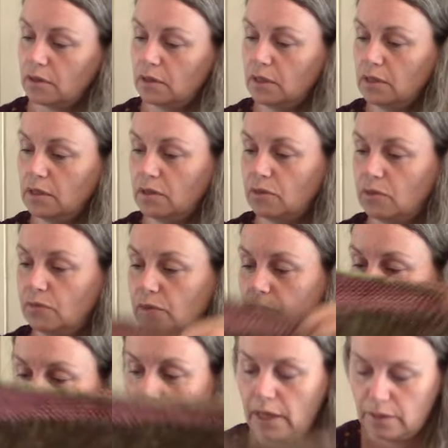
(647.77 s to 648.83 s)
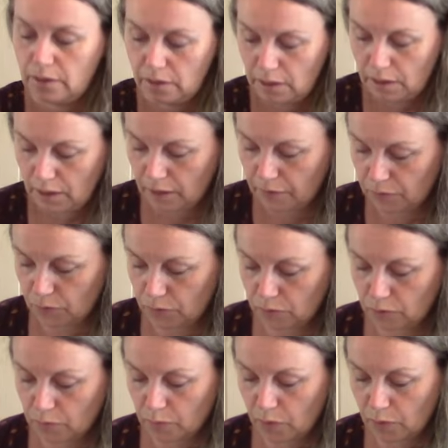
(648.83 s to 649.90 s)
This is the one I think I've
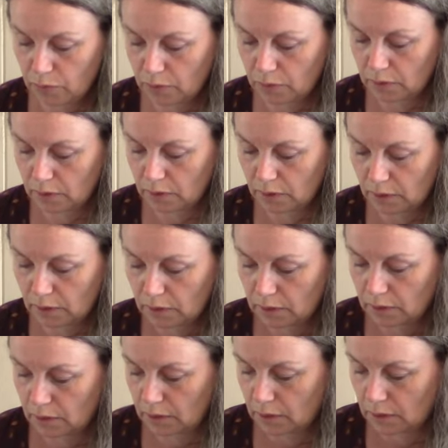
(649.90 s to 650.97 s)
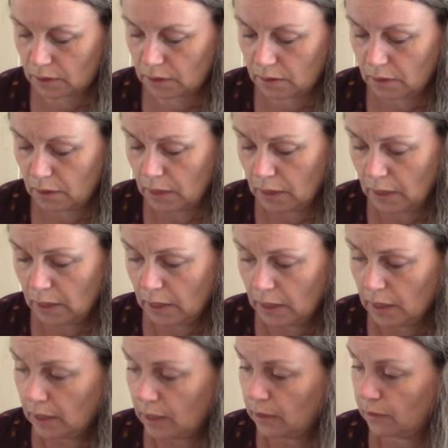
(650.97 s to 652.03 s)
used most. This is
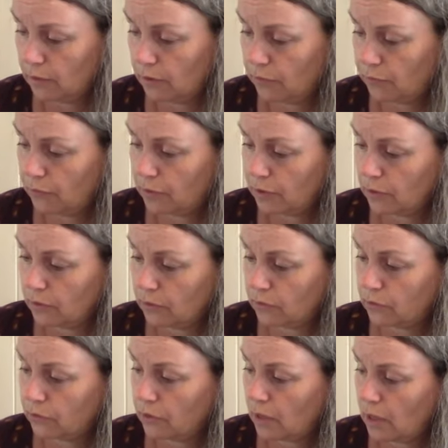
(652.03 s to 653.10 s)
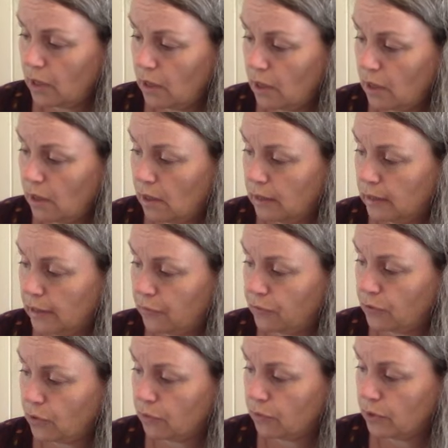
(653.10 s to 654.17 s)
different
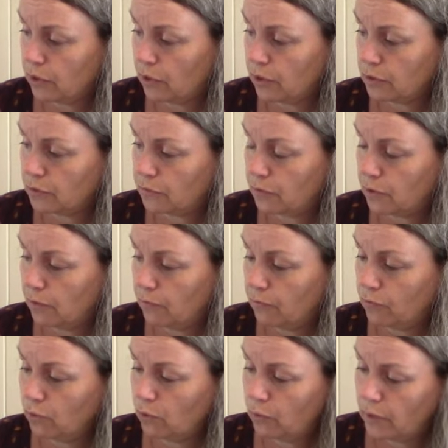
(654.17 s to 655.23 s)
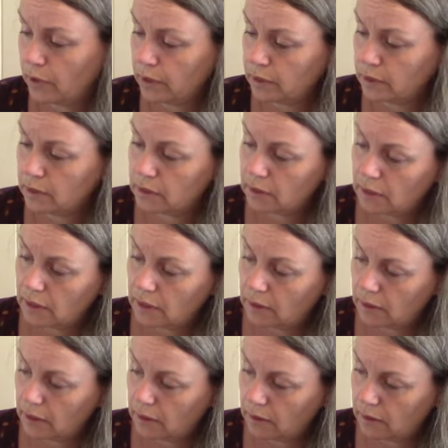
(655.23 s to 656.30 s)
leftover yarns from Wollmeise
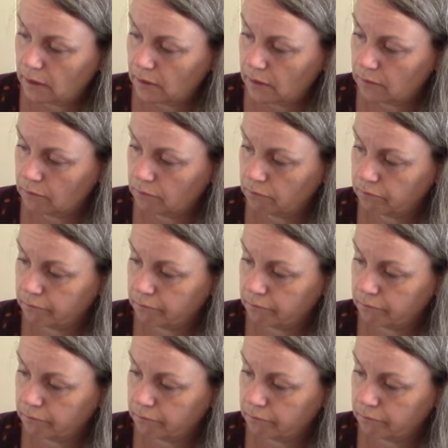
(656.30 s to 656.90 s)
and,